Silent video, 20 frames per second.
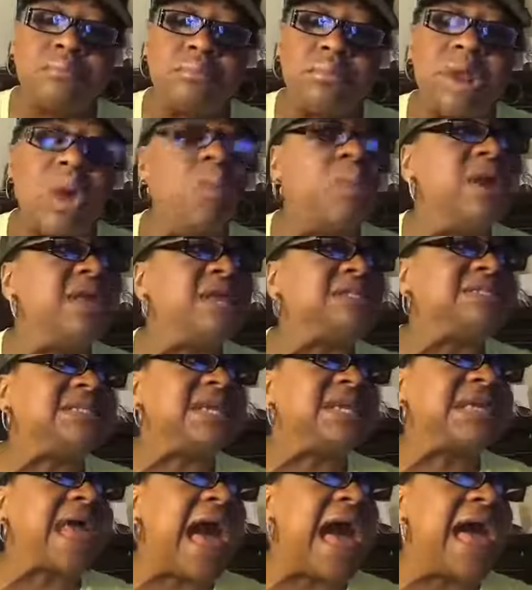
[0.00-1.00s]
when it's a
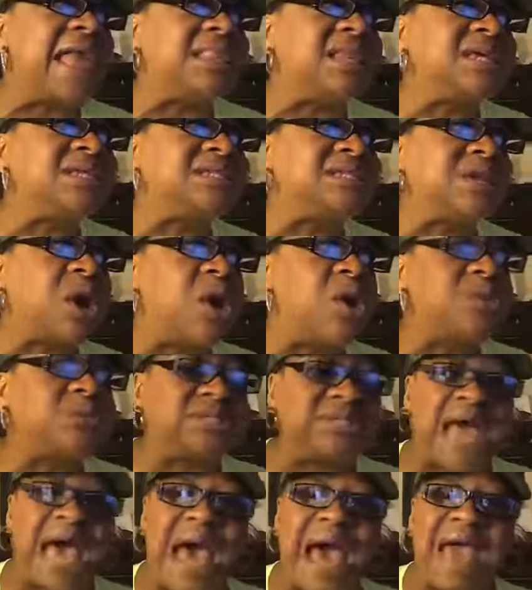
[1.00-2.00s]
godly soul
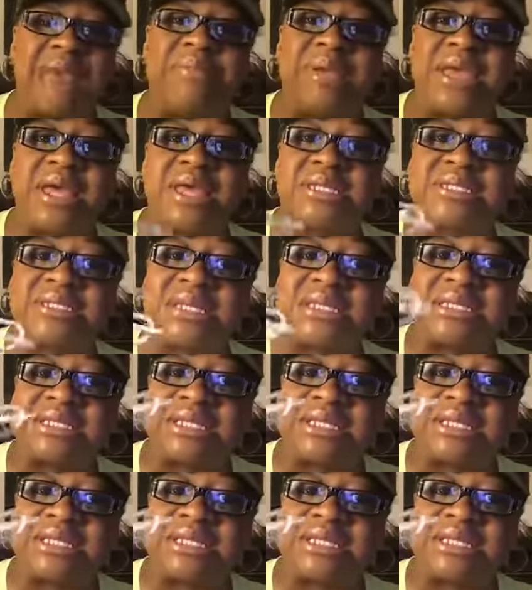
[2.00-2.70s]
tie because the,